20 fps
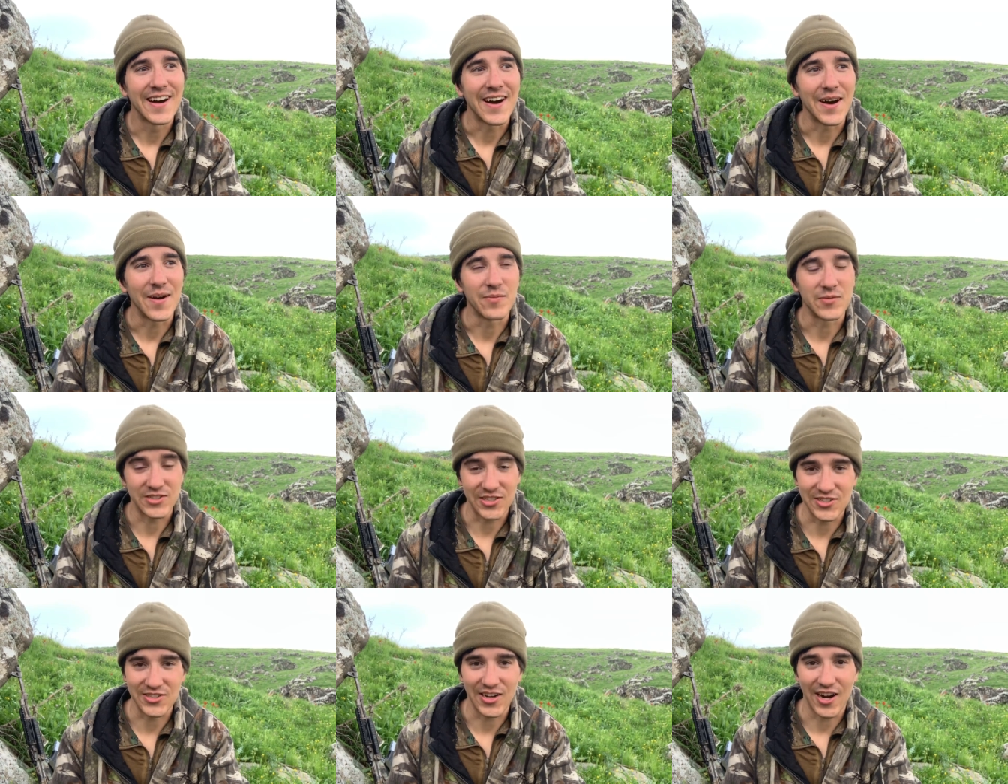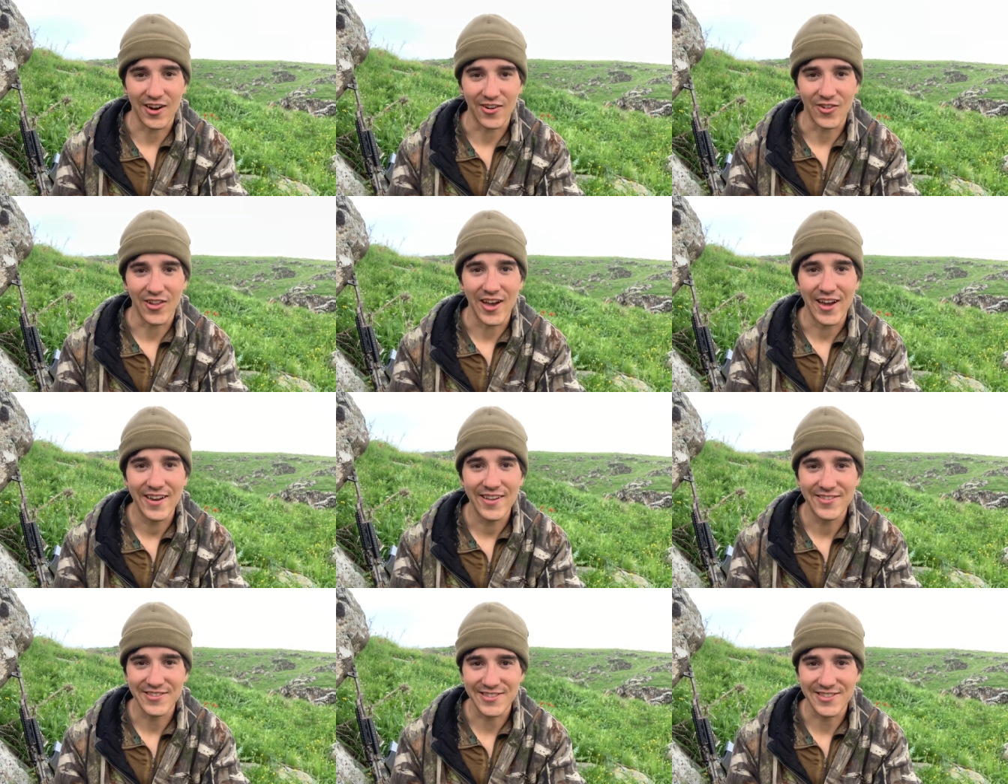Um, this is not a
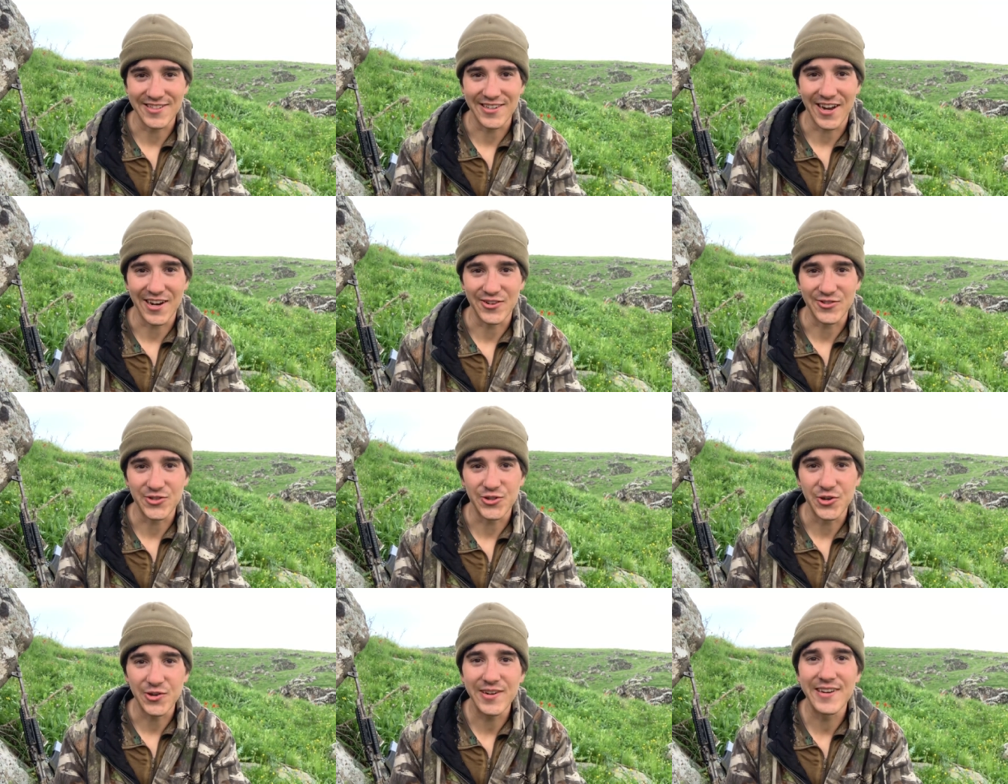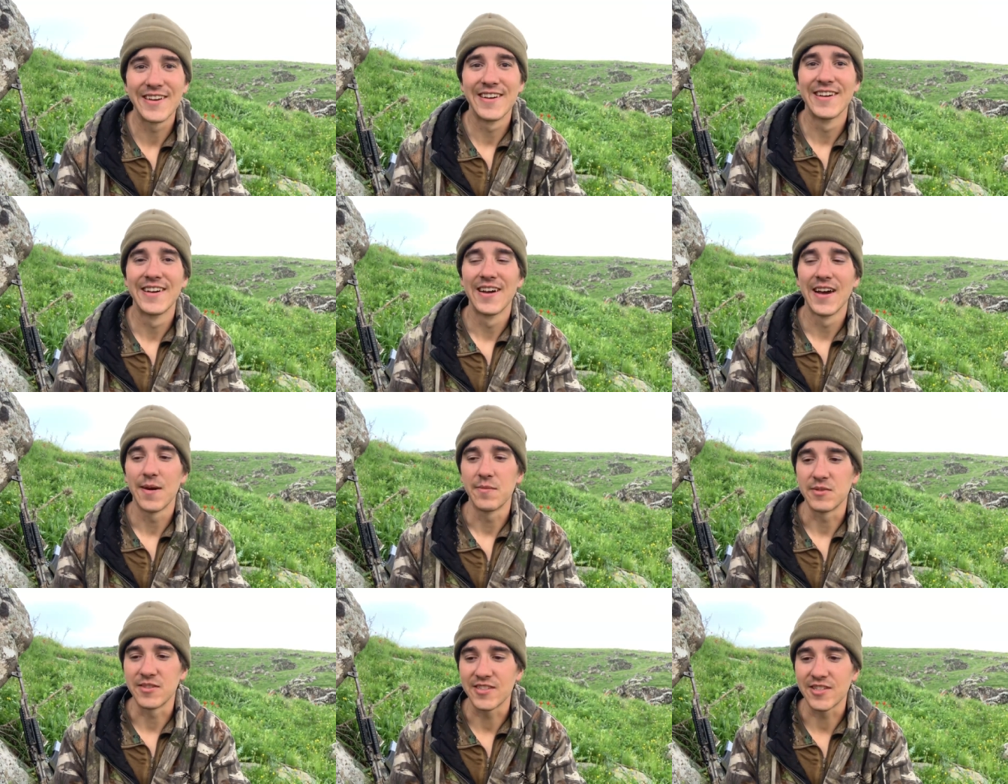lie, it's not a joke.
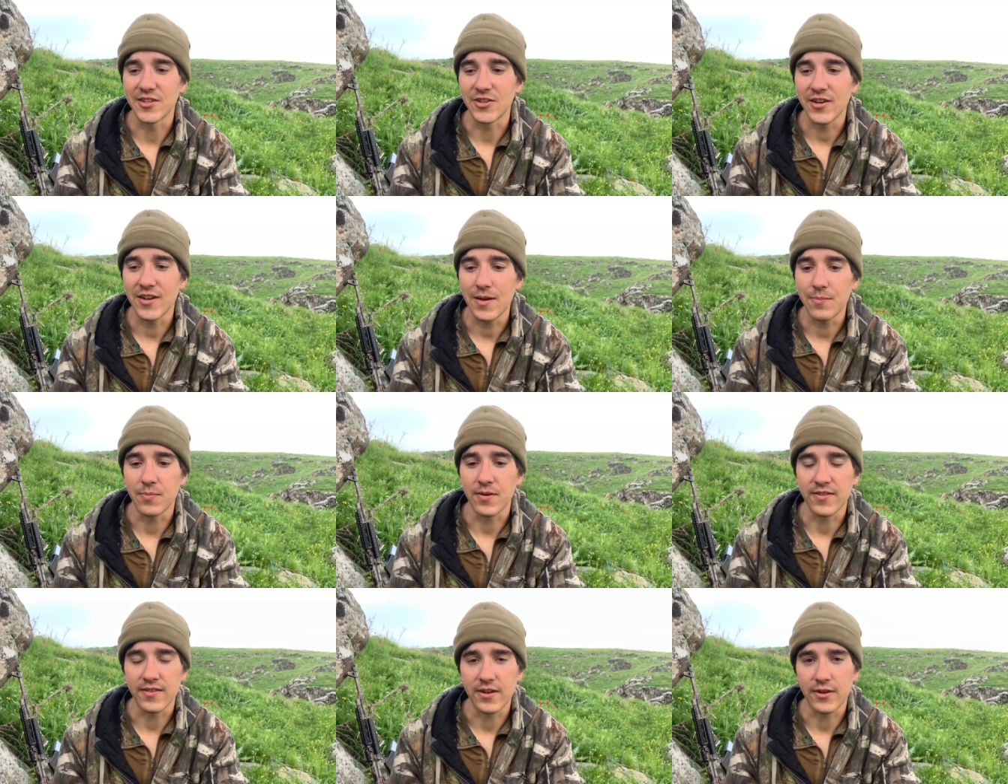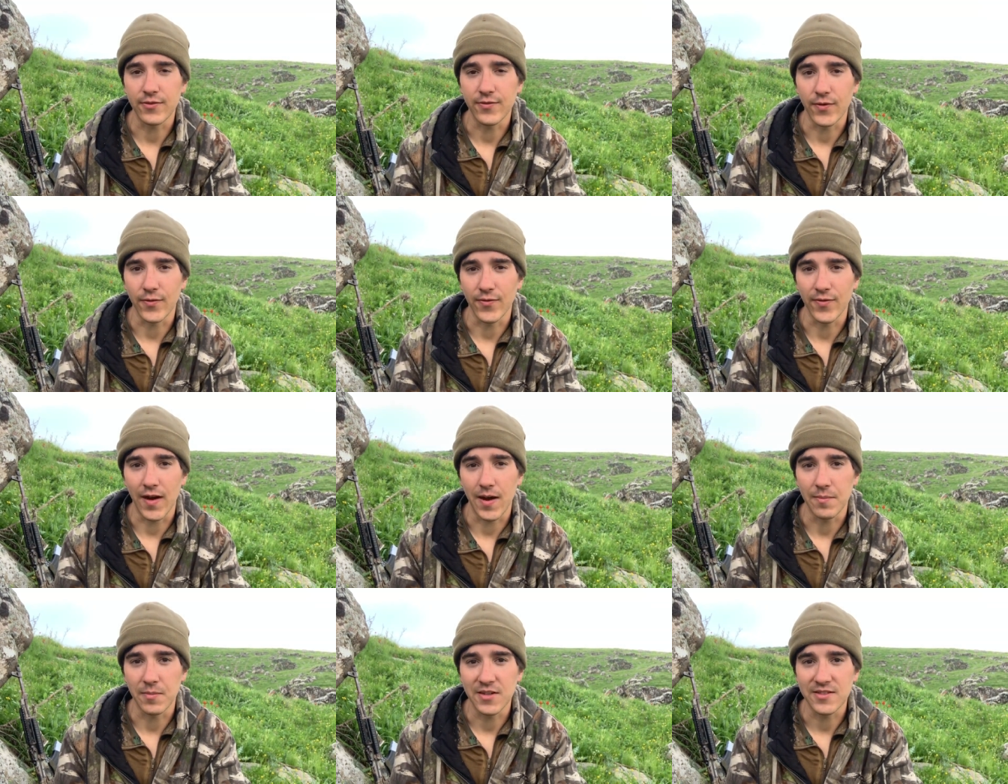I'm in Syria, I've been here for
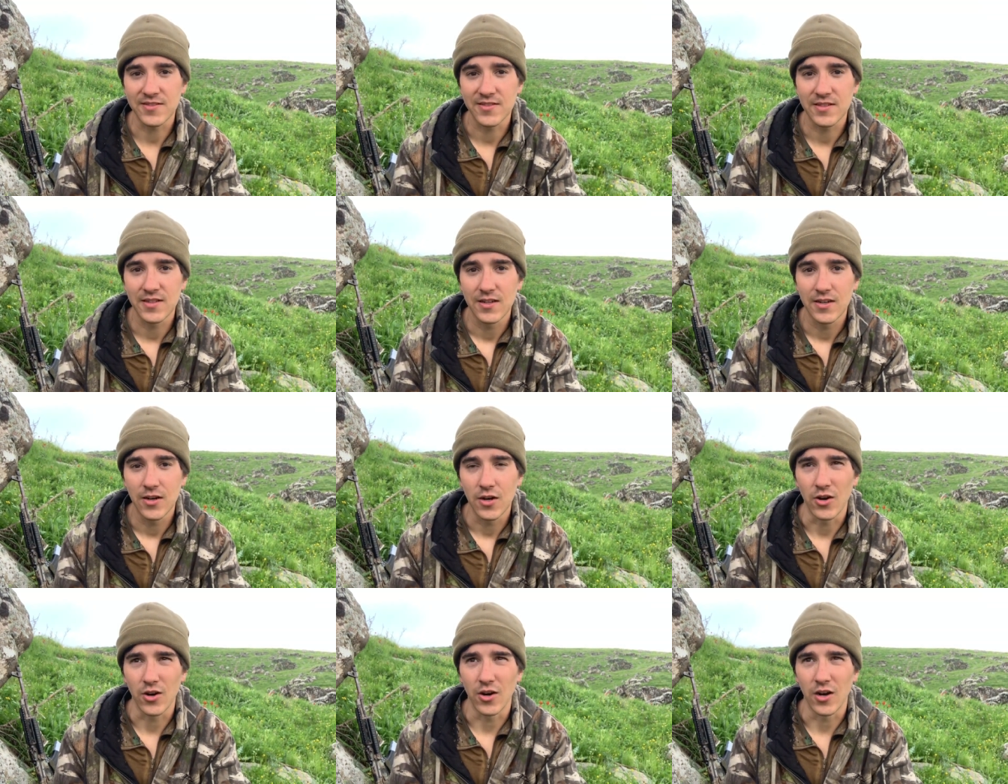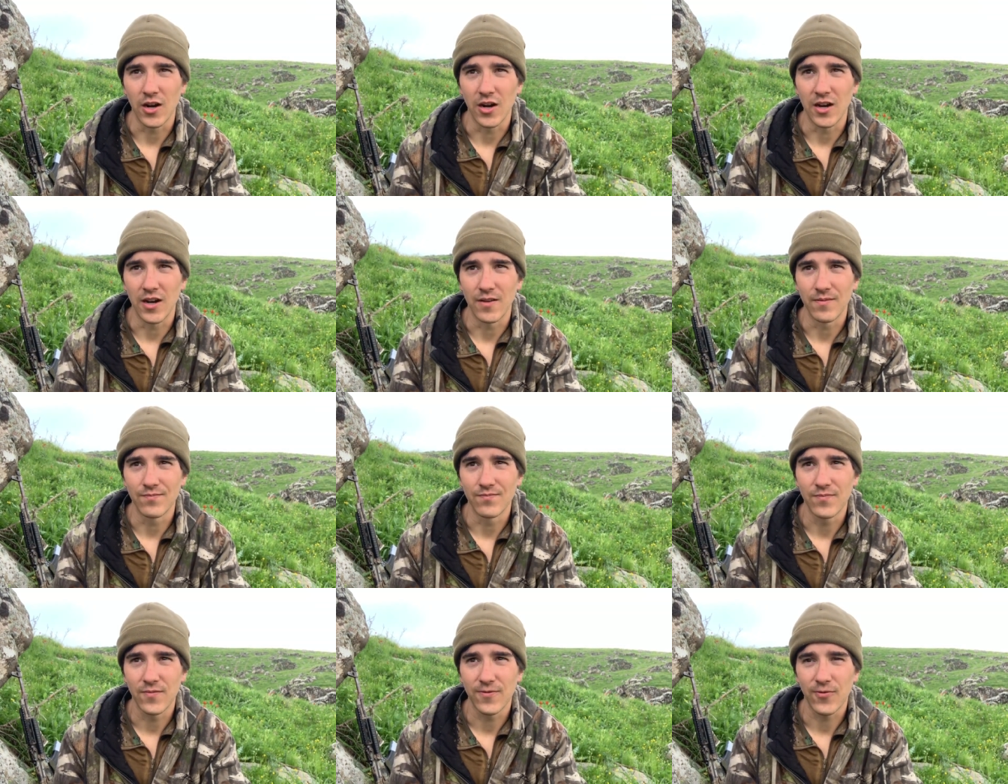five months, or
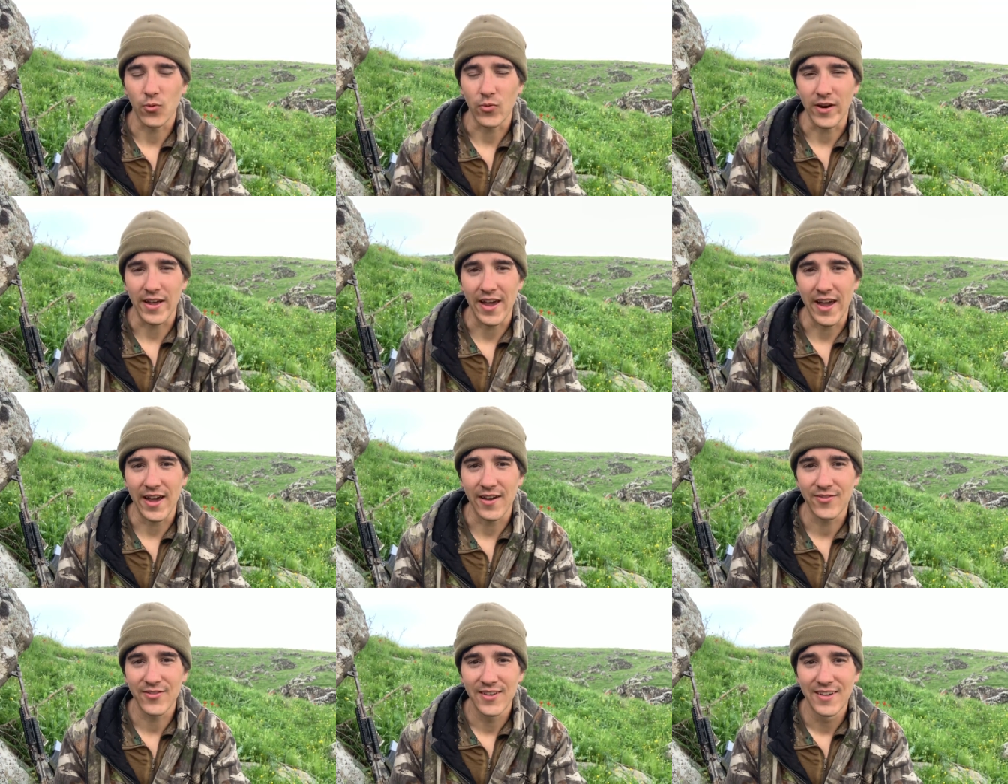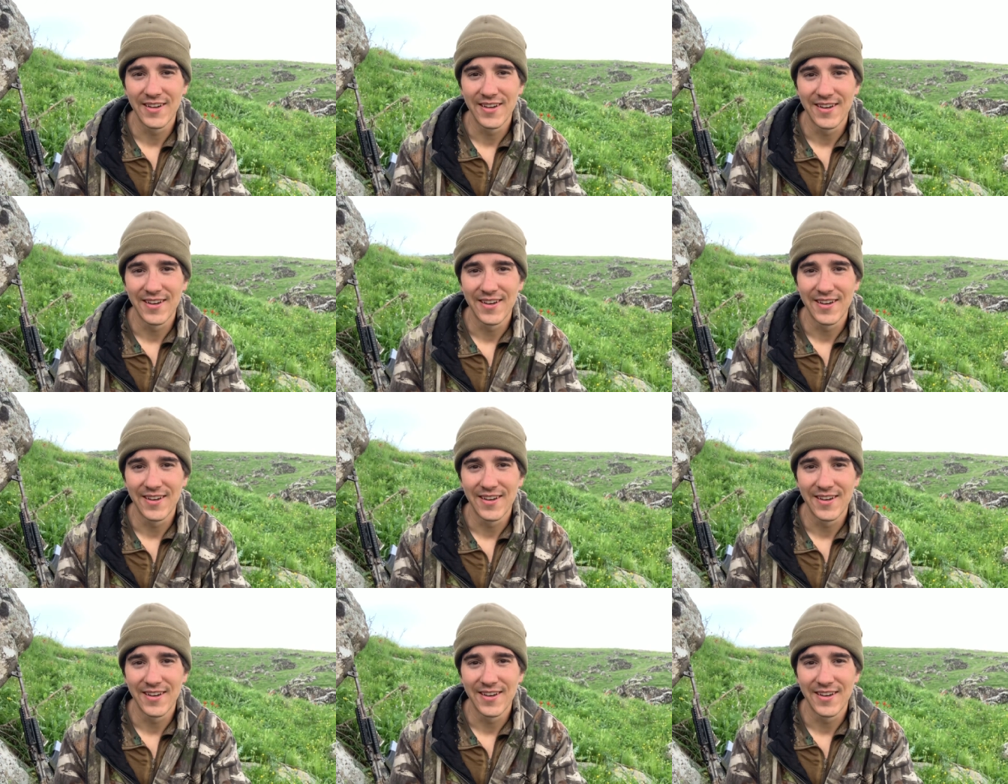uh, four and a half.